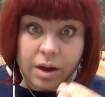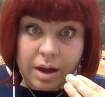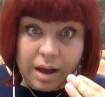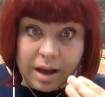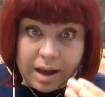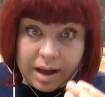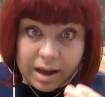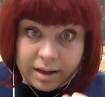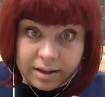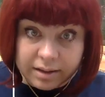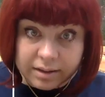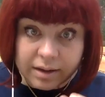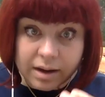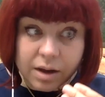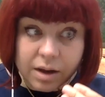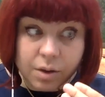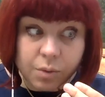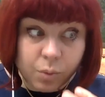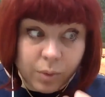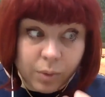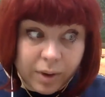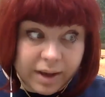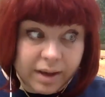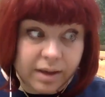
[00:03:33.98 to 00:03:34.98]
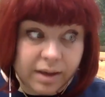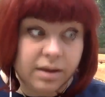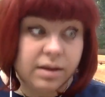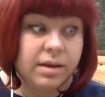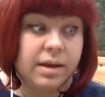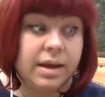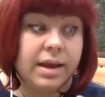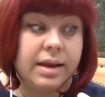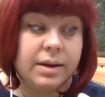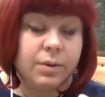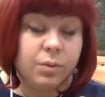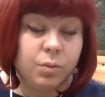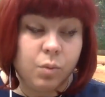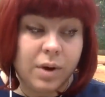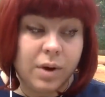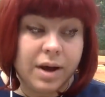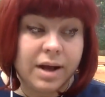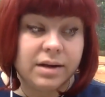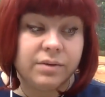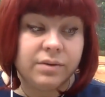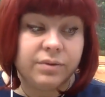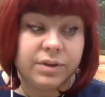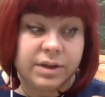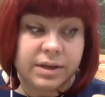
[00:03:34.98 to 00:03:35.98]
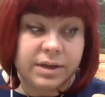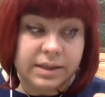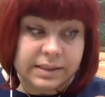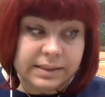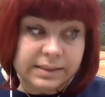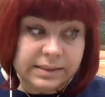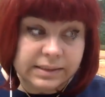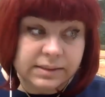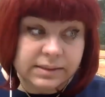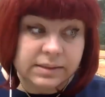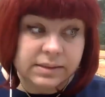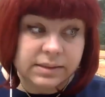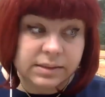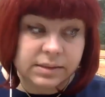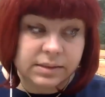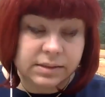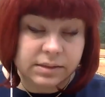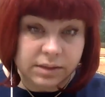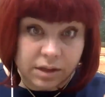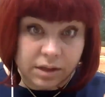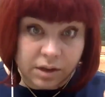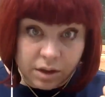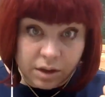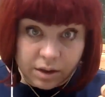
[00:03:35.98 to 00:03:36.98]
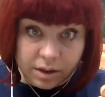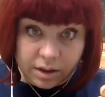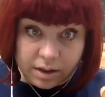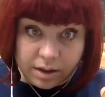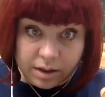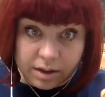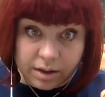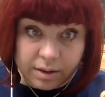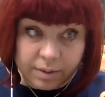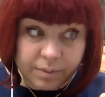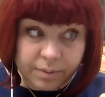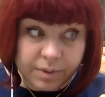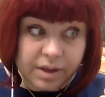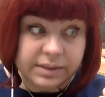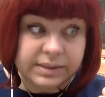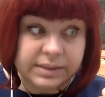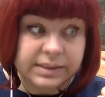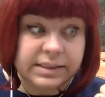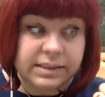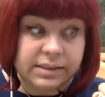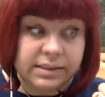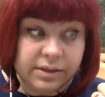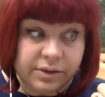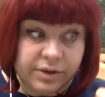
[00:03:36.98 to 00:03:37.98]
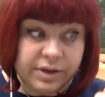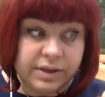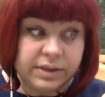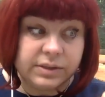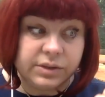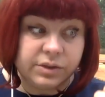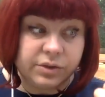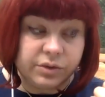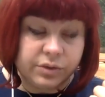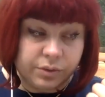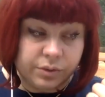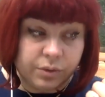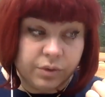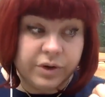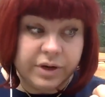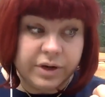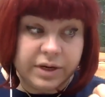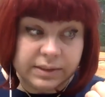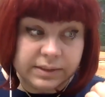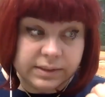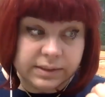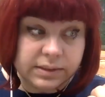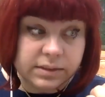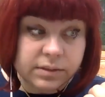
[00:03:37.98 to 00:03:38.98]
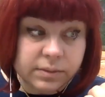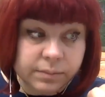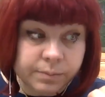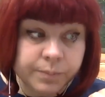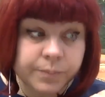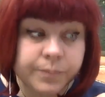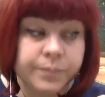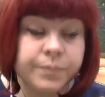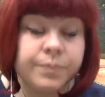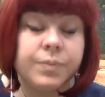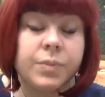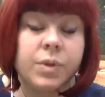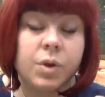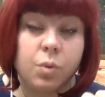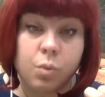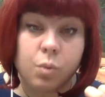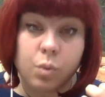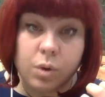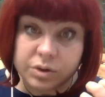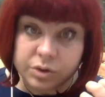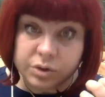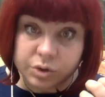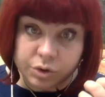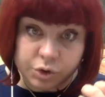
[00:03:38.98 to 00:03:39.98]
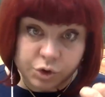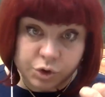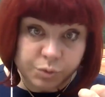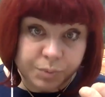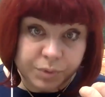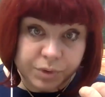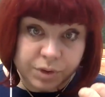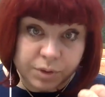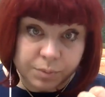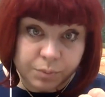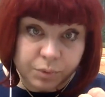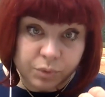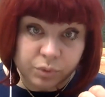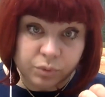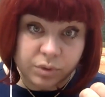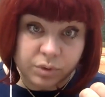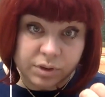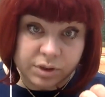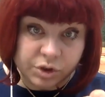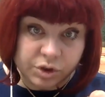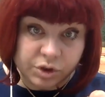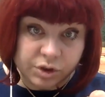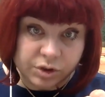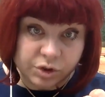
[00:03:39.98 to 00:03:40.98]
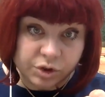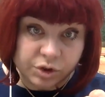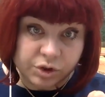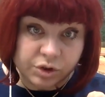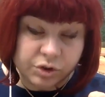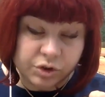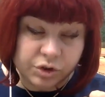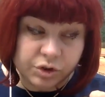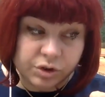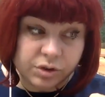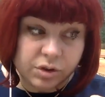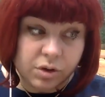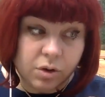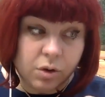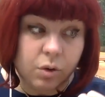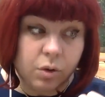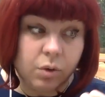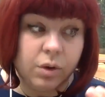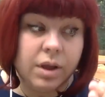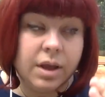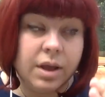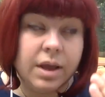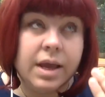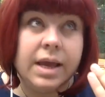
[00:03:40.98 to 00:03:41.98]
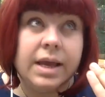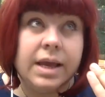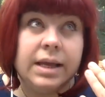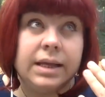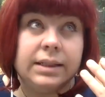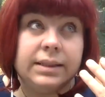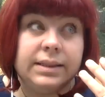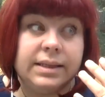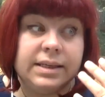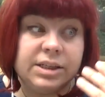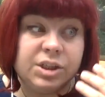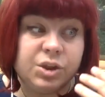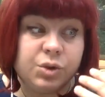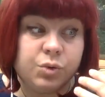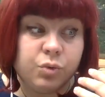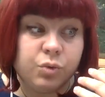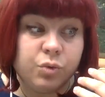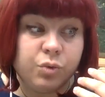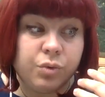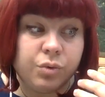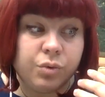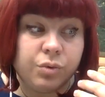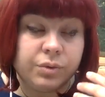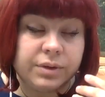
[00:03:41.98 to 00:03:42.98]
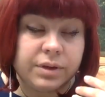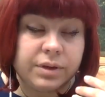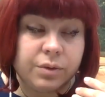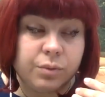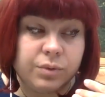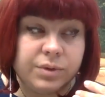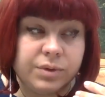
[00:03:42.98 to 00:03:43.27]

are awake. And one of the reasons, a serious reason, was the Jupiter-Pluto conjunction. So this will